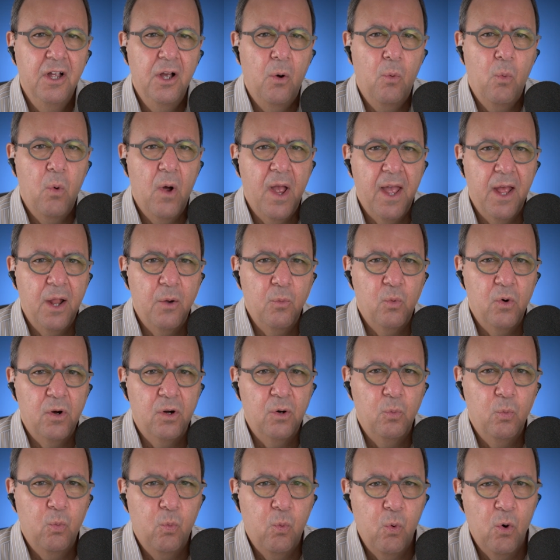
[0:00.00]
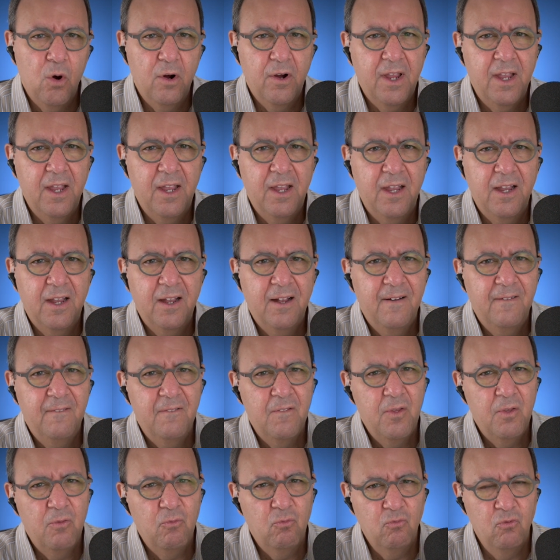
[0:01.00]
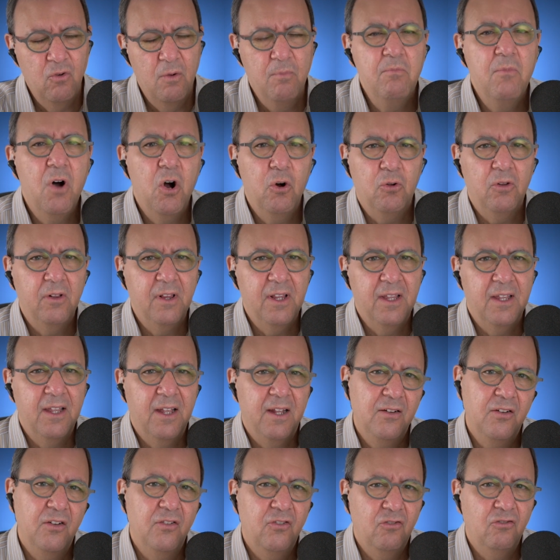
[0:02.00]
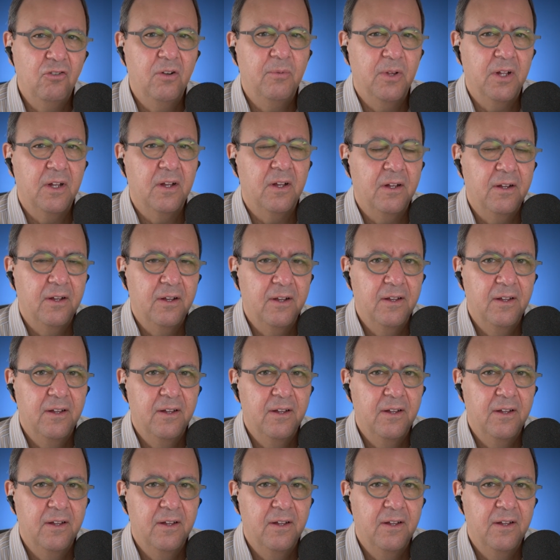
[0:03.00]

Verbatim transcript: when we're working remotely and distributed.